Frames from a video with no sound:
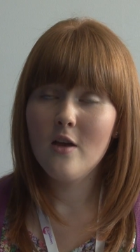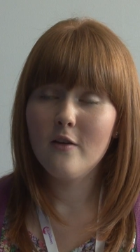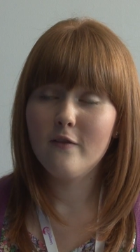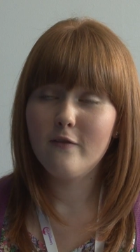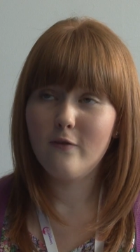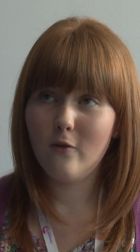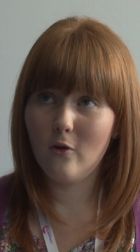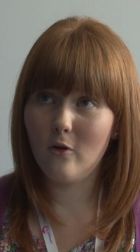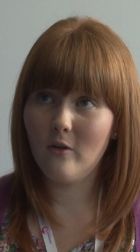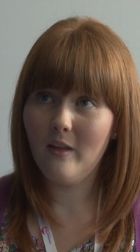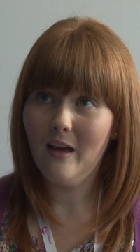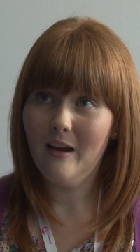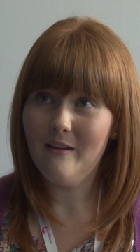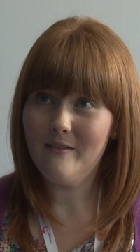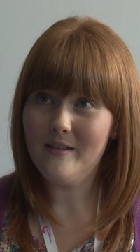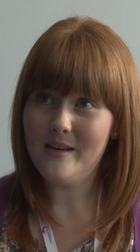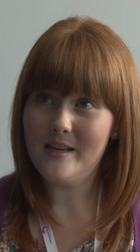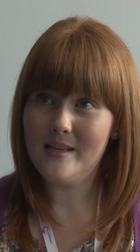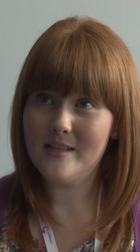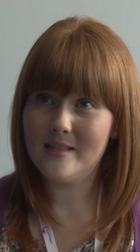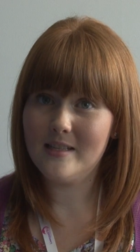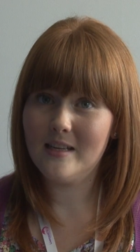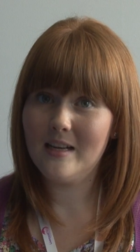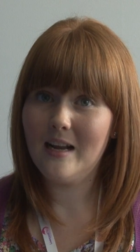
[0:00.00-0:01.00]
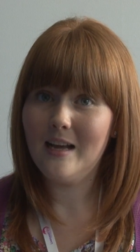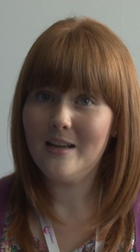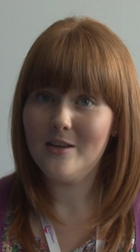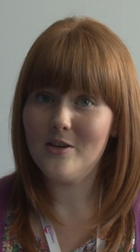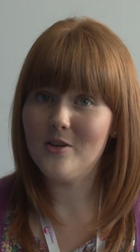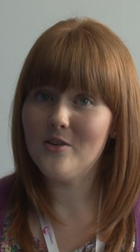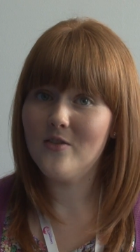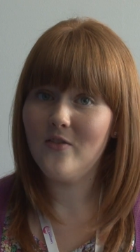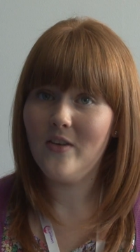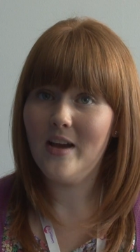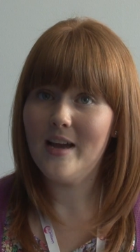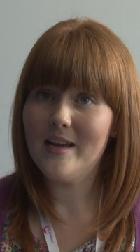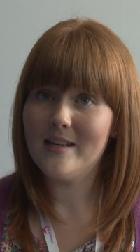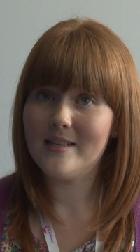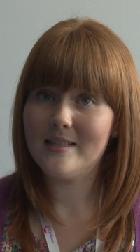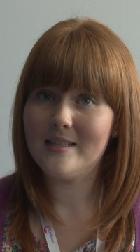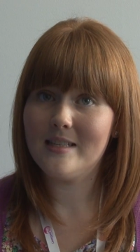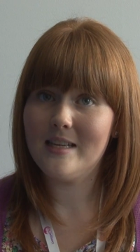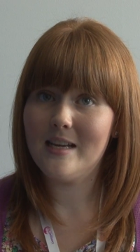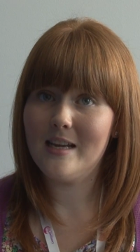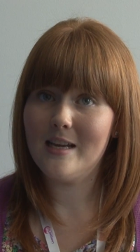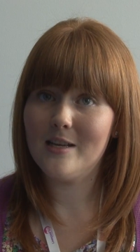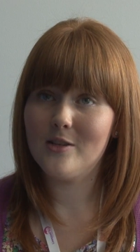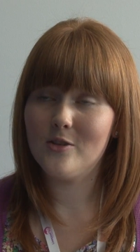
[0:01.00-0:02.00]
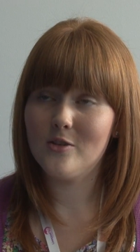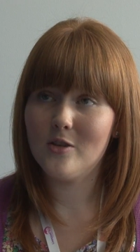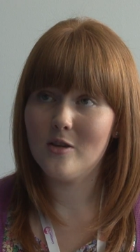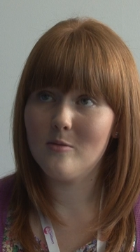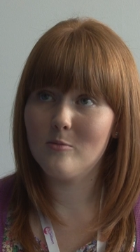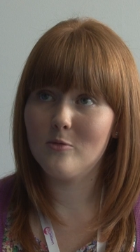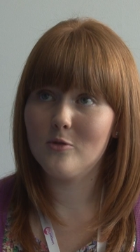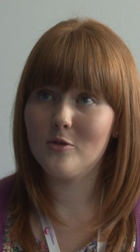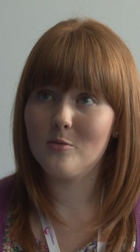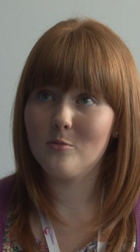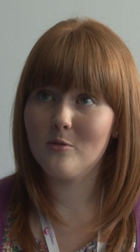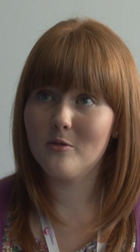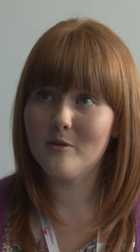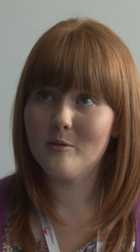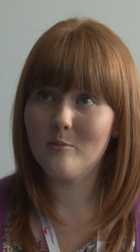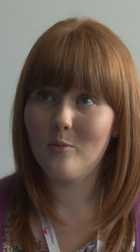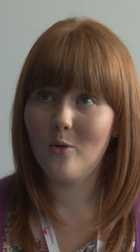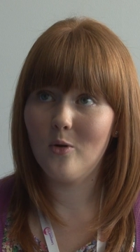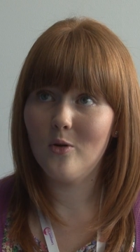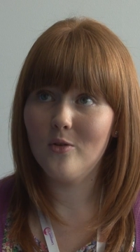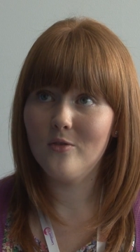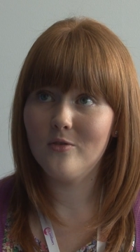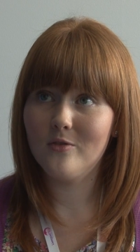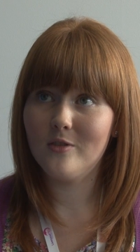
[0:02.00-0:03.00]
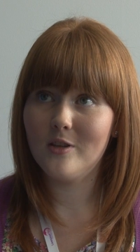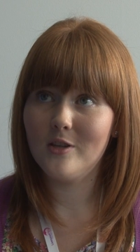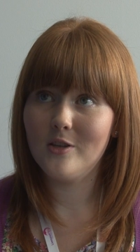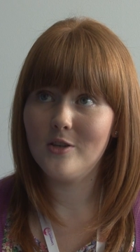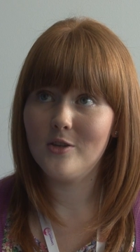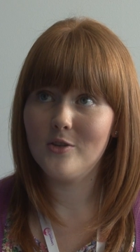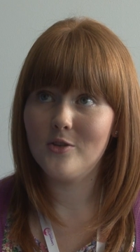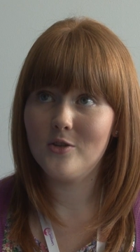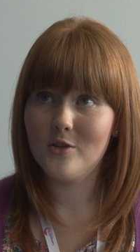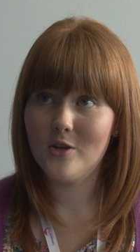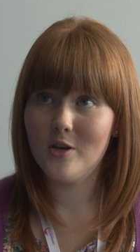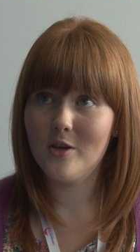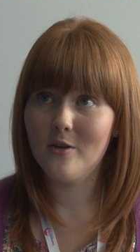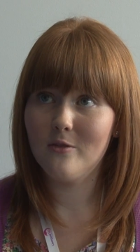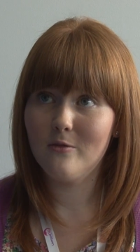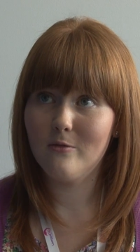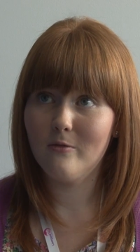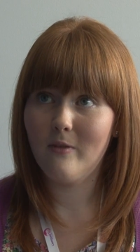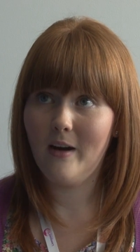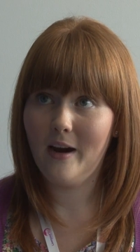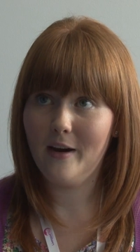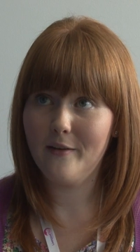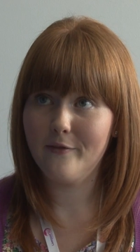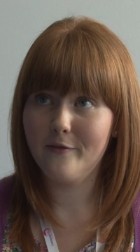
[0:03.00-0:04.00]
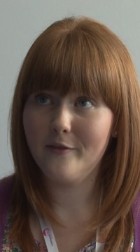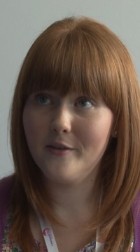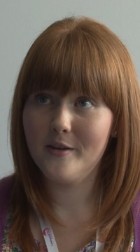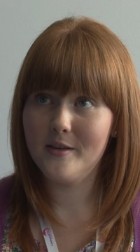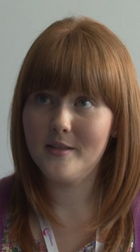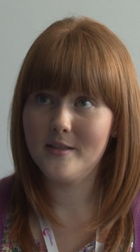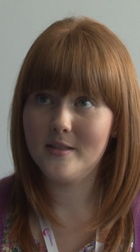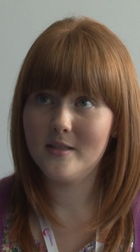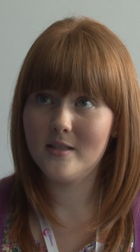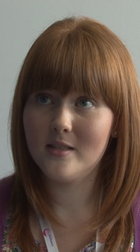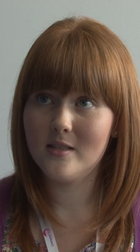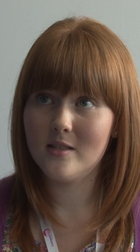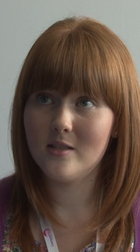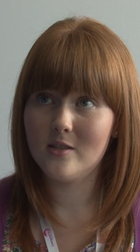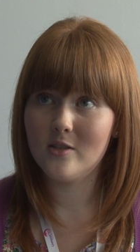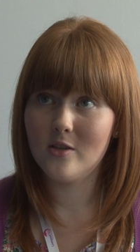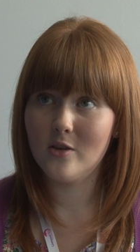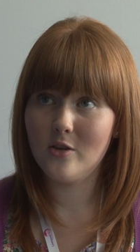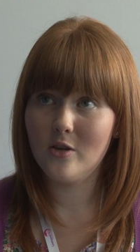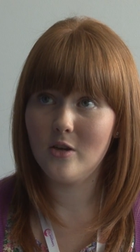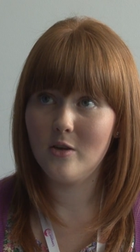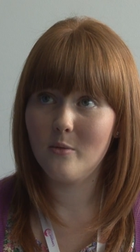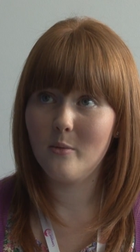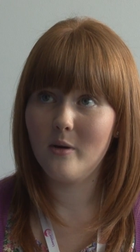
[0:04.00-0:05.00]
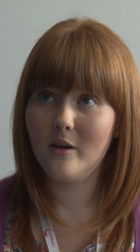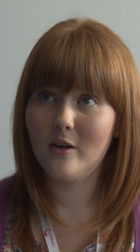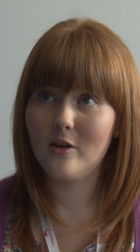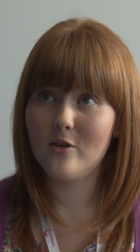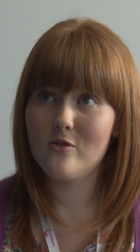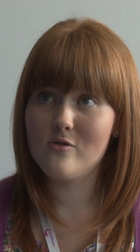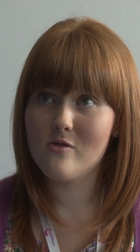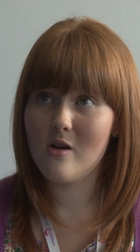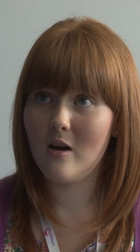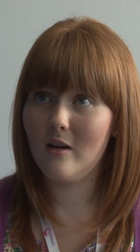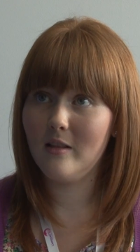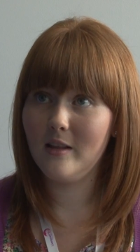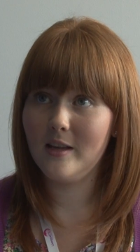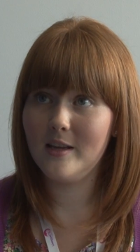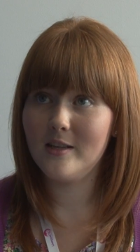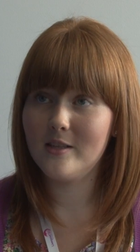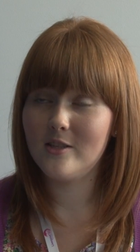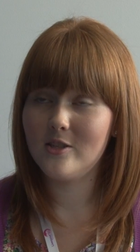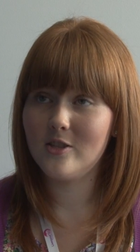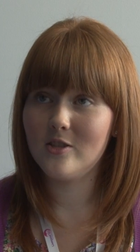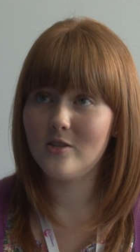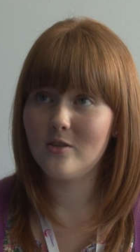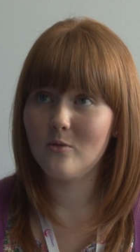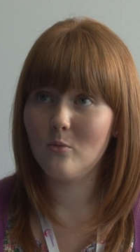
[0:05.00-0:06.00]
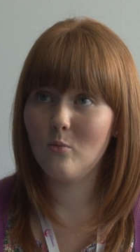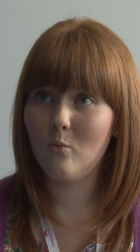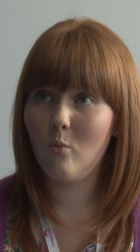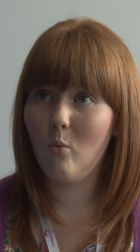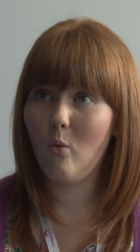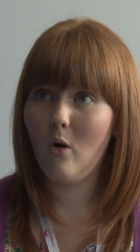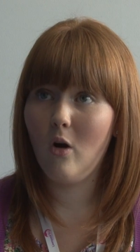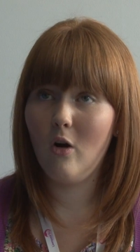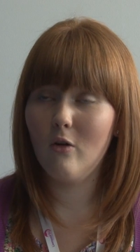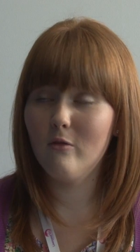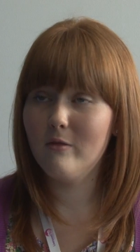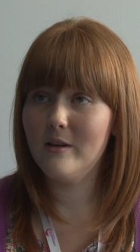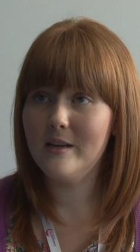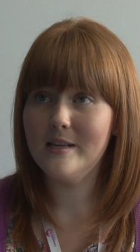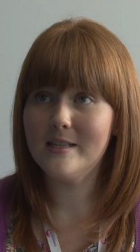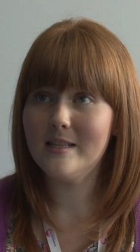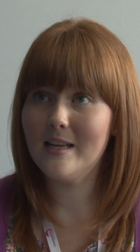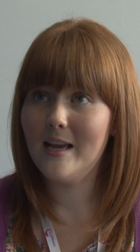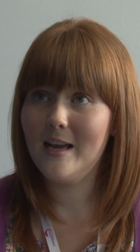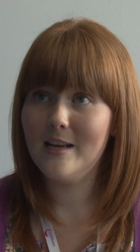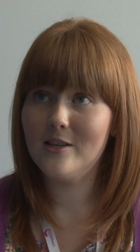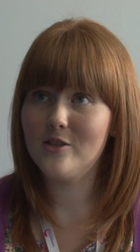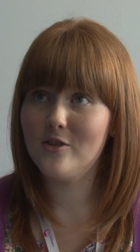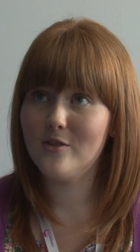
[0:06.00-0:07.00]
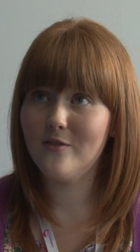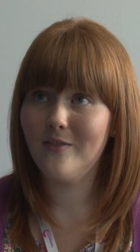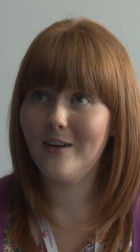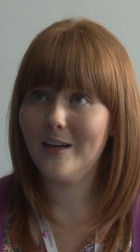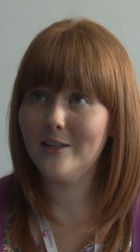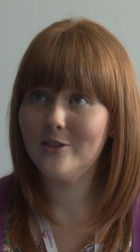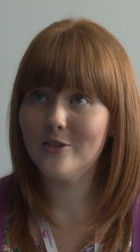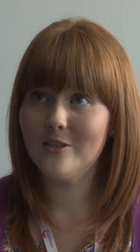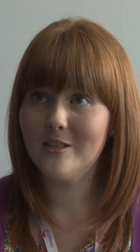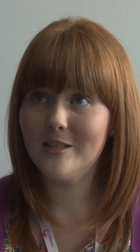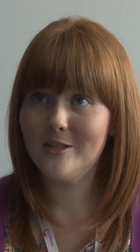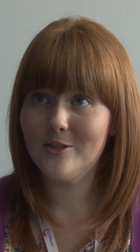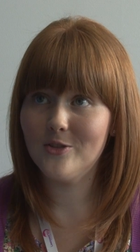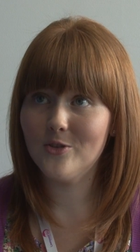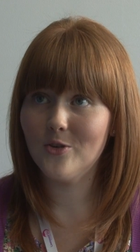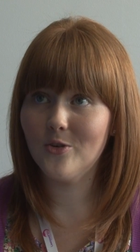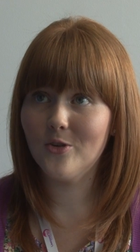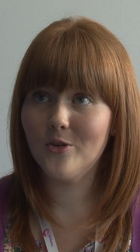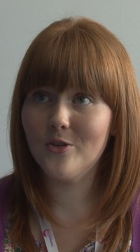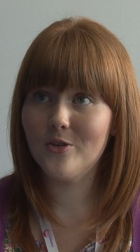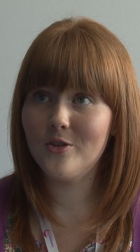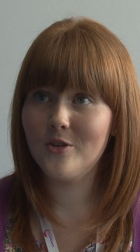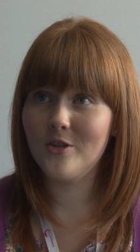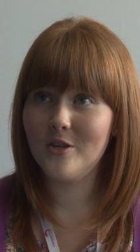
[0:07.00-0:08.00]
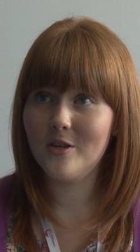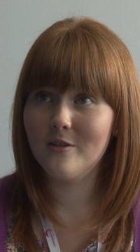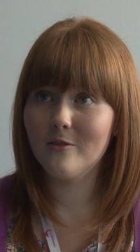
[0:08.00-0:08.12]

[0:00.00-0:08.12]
For that reason, at university, it's so much more important that you do reference, so you acknowledge what research you've actually done.